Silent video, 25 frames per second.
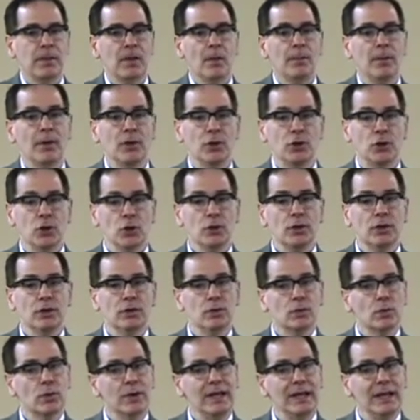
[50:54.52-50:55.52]
But you
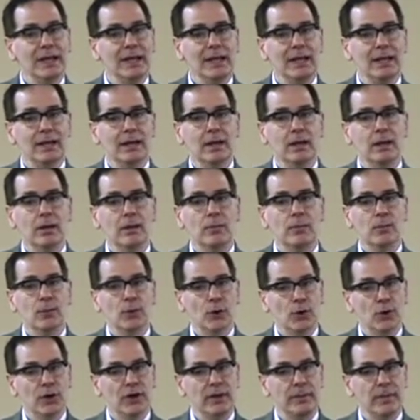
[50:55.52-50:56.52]
can read
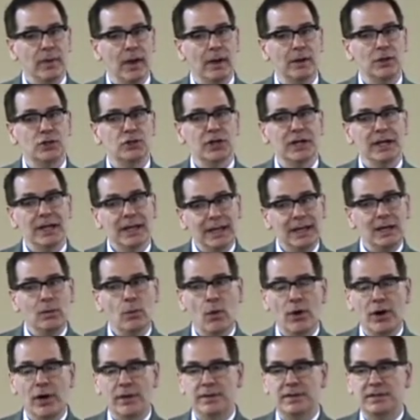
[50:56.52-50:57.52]
pretty much any
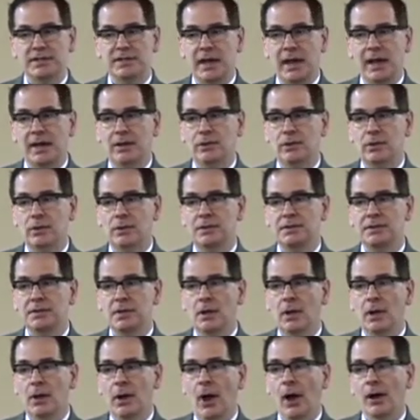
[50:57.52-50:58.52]
one of the standards
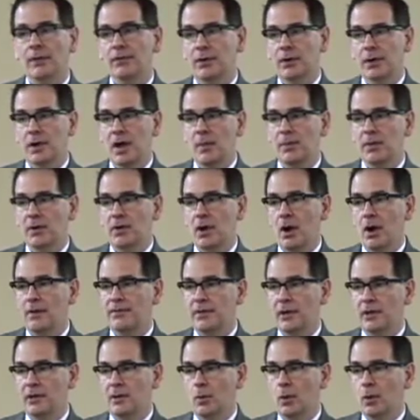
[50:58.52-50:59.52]
over a cup of
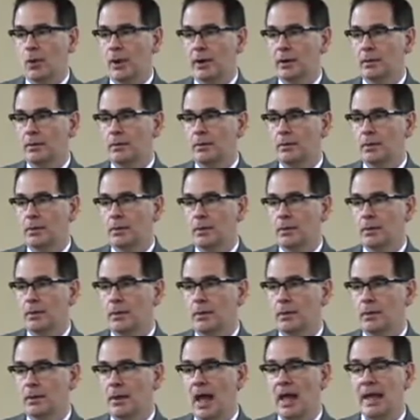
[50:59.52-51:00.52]
coffee in the morning.
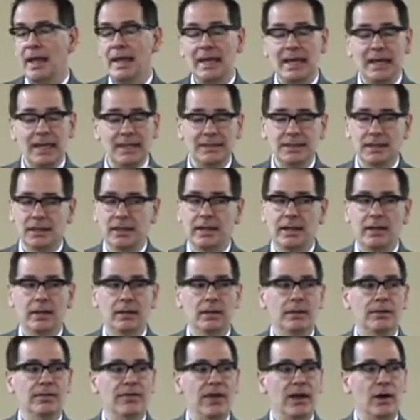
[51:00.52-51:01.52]
Easily.
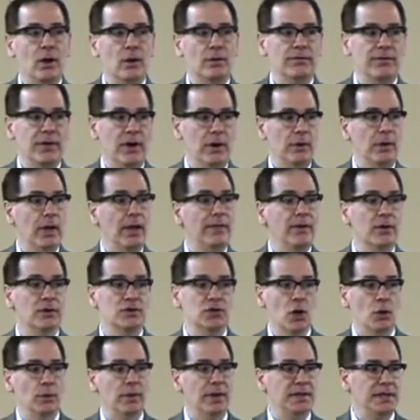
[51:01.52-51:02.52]
They are very, and
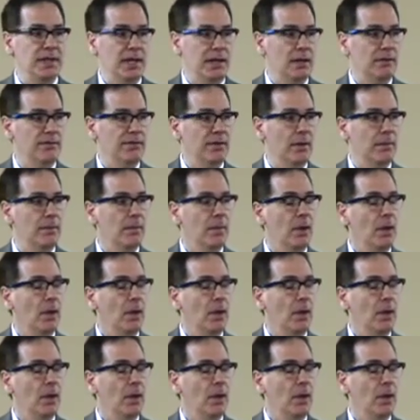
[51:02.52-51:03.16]
there's only 10 of them.